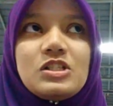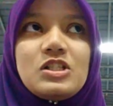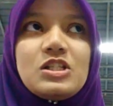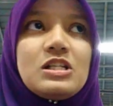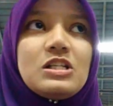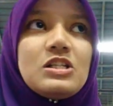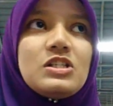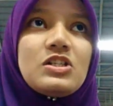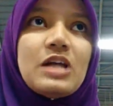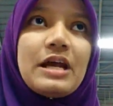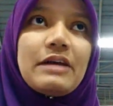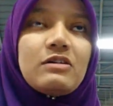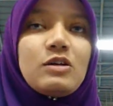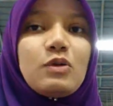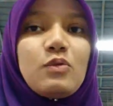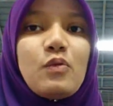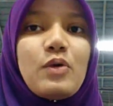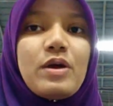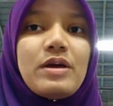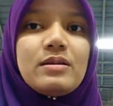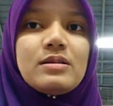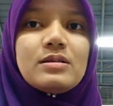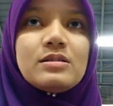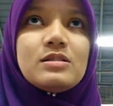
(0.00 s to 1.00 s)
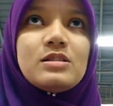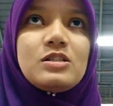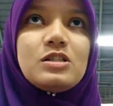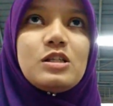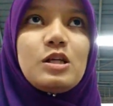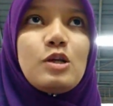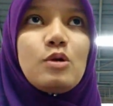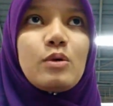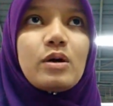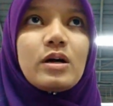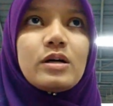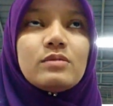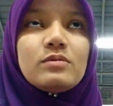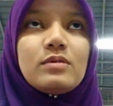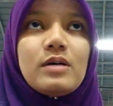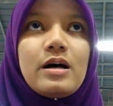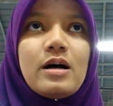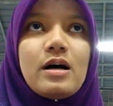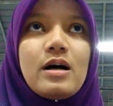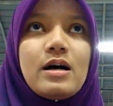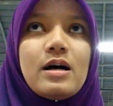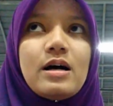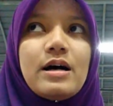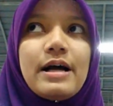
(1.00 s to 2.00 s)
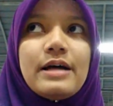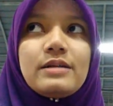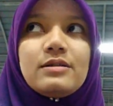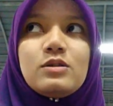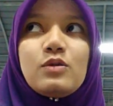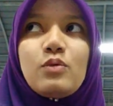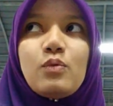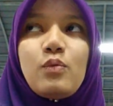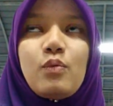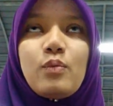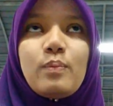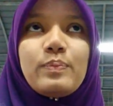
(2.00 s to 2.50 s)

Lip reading: checked the weather, she look out at the